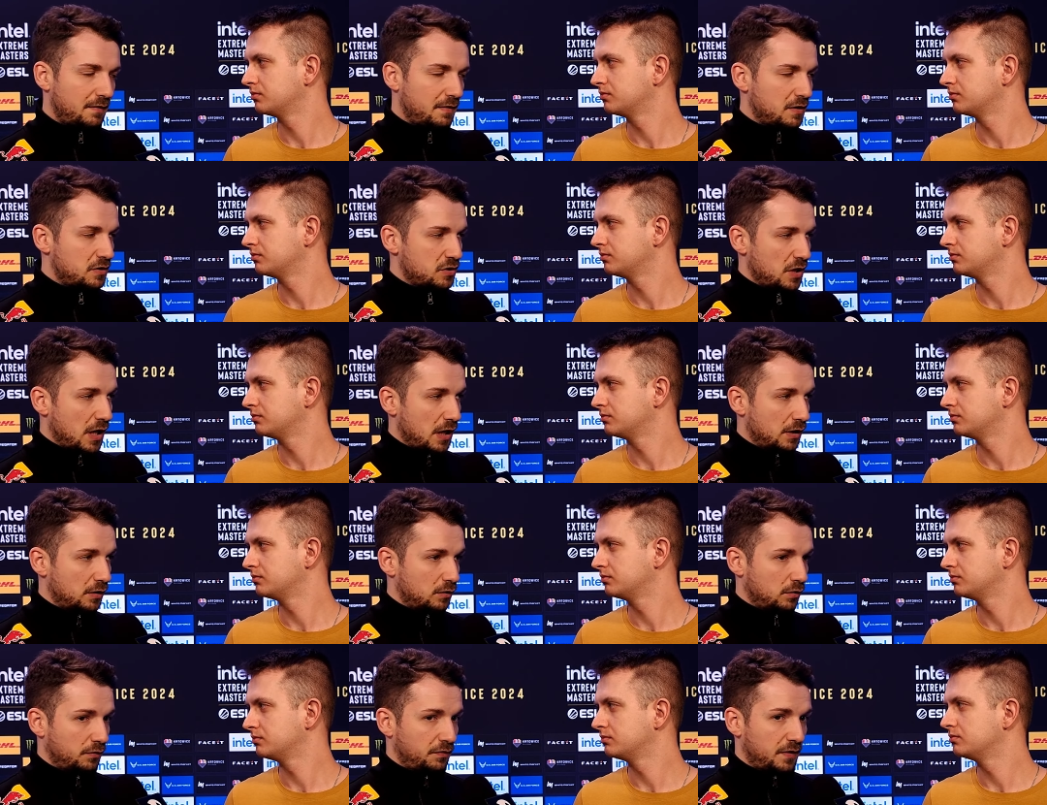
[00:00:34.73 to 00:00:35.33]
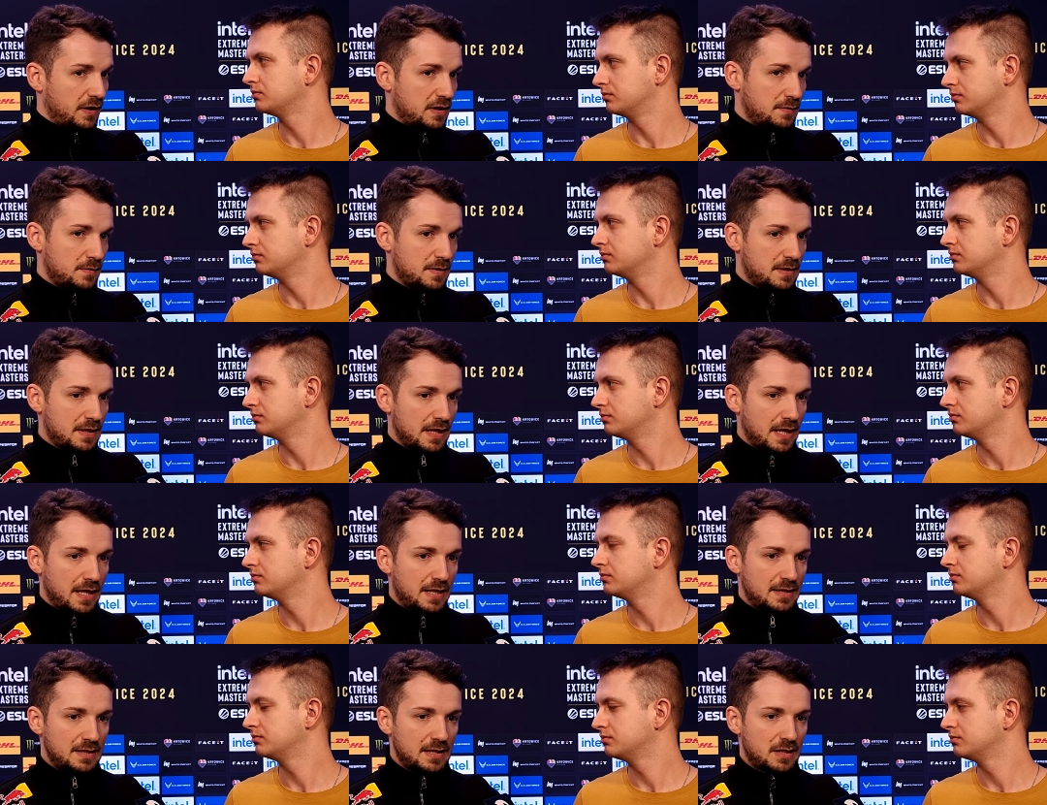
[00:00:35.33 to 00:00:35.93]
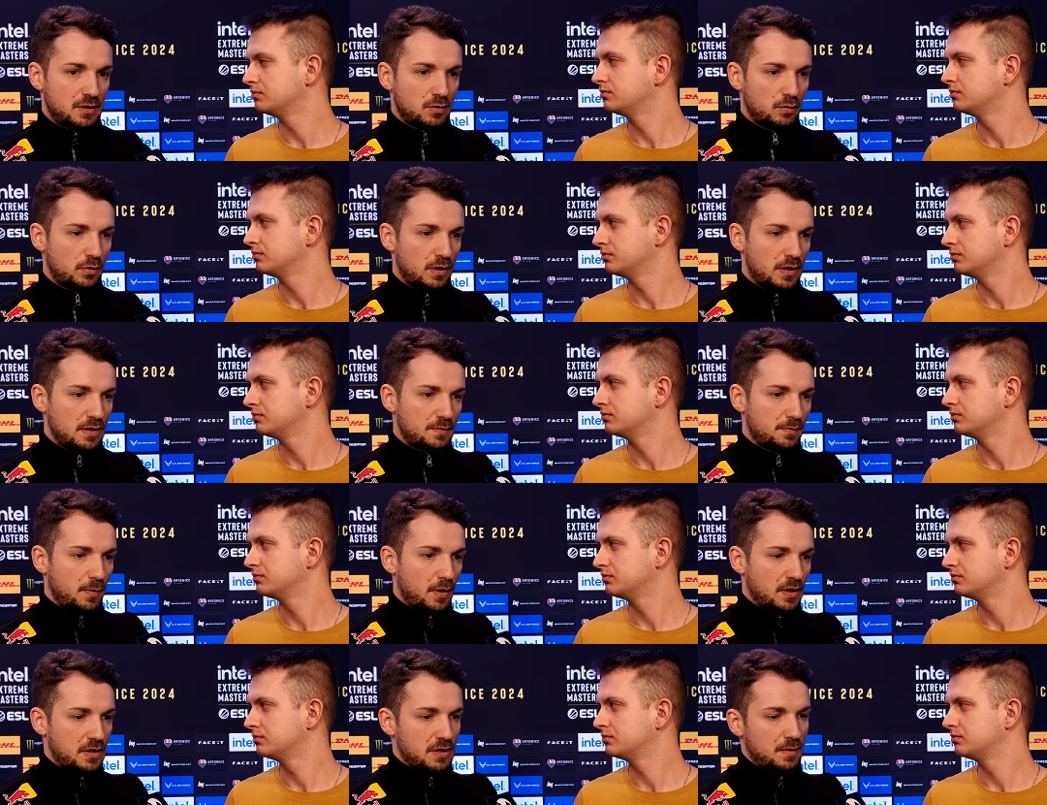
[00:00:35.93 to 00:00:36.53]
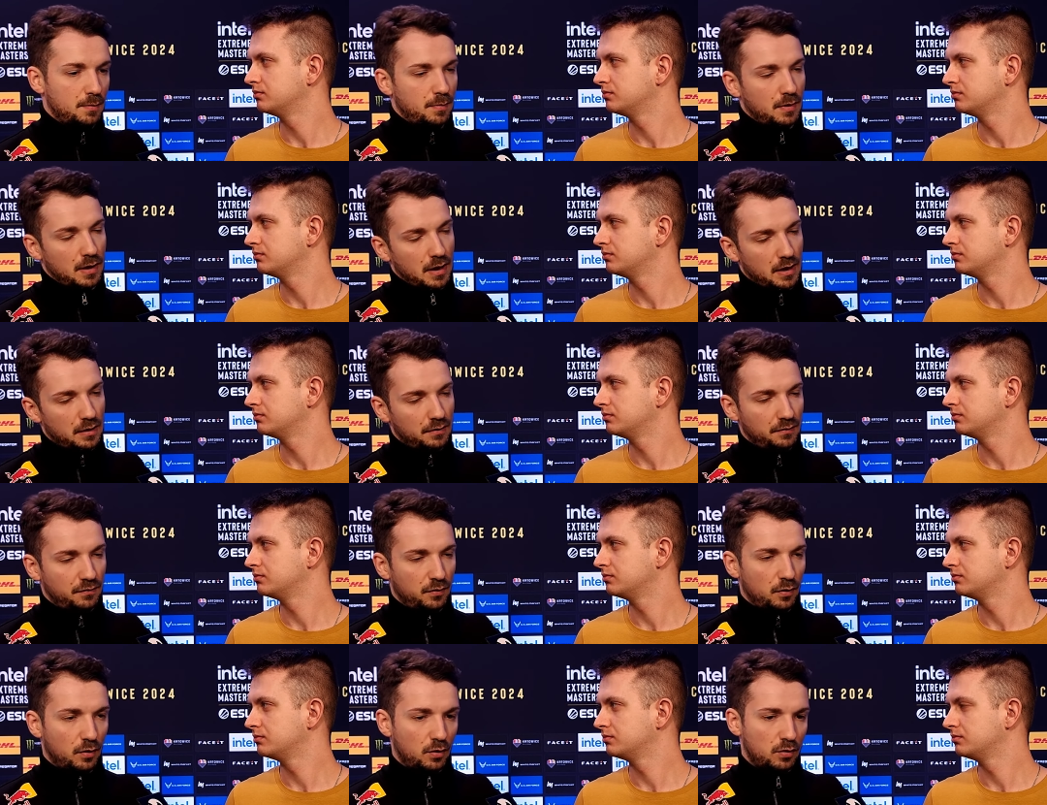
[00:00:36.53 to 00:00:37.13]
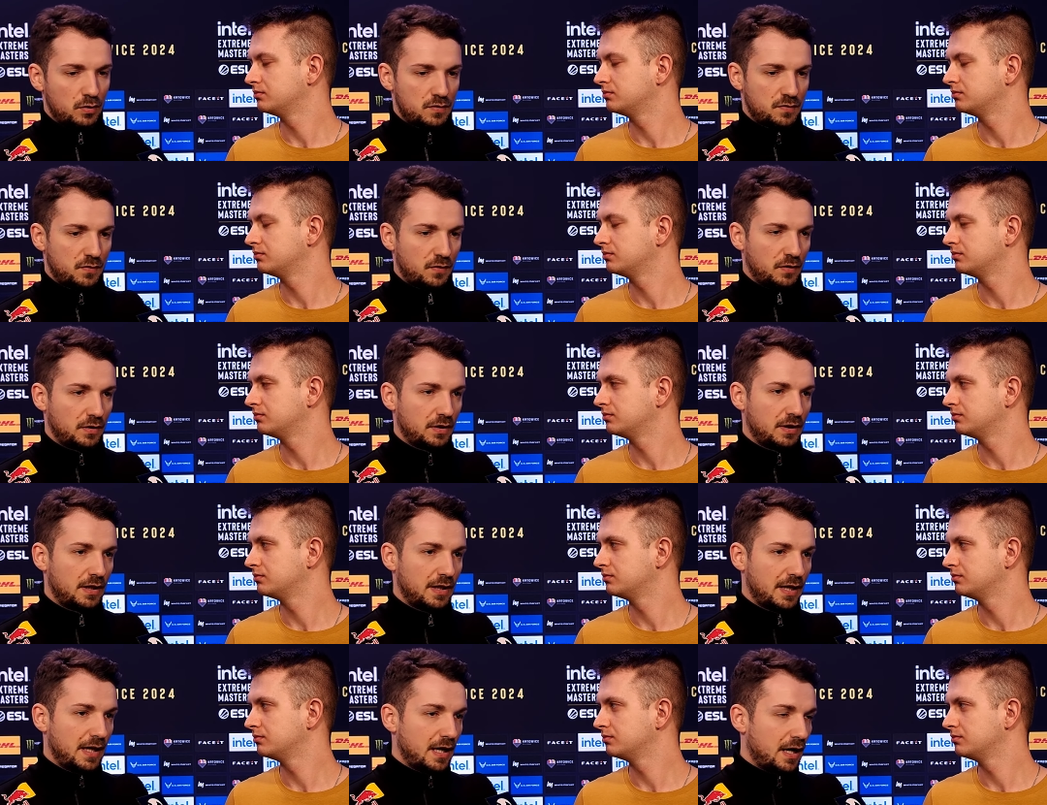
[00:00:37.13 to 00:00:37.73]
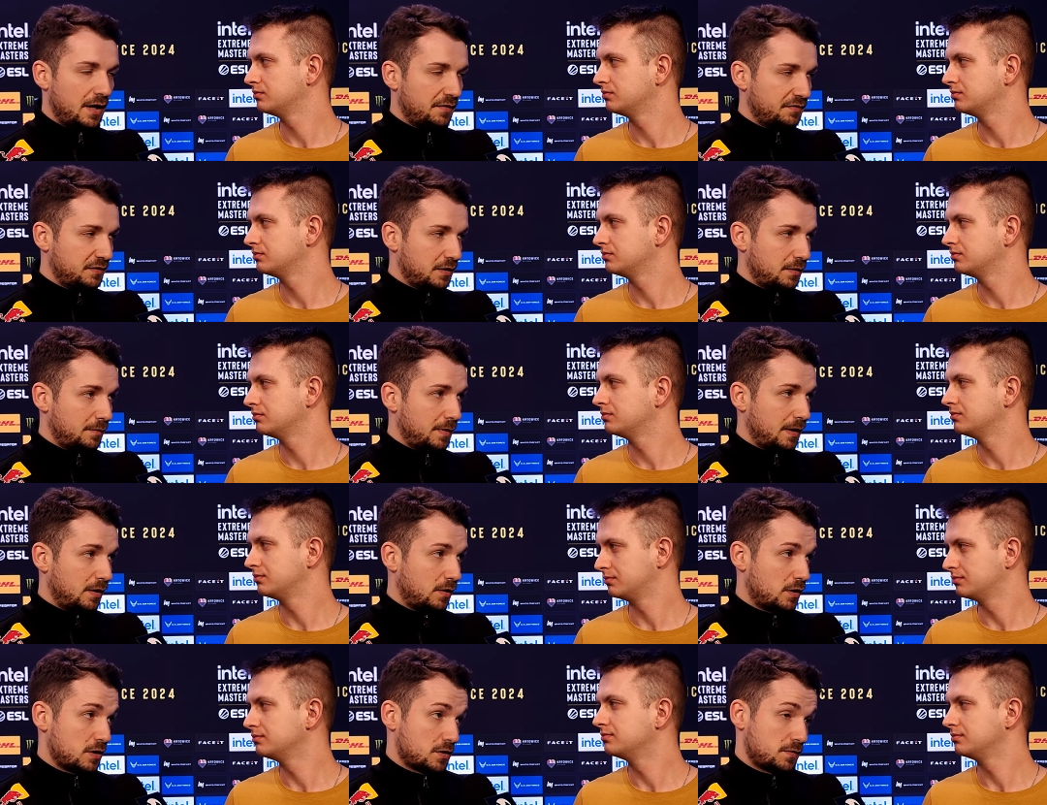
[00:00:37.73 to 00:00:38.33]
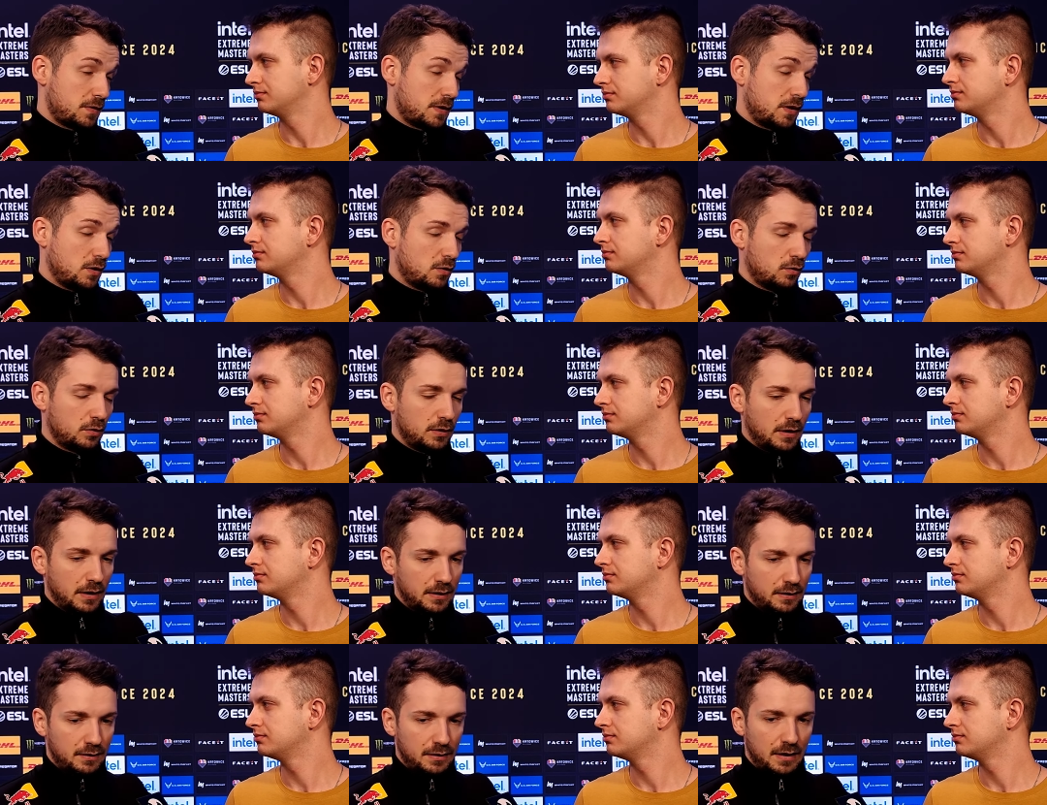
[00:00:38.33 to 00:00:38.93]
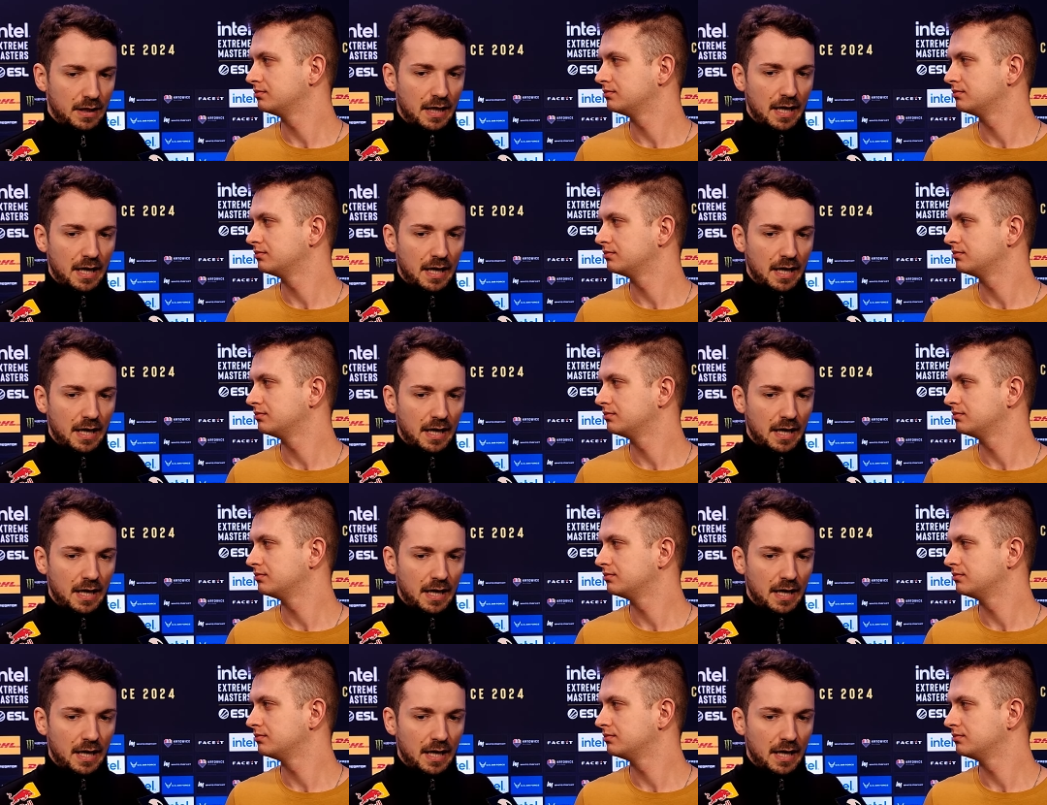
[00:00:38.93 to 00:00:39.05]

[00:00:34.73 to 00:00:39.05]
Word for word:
Speaker 1: We tried to fix mistakes as soon as possible and focus for the day after because we knew that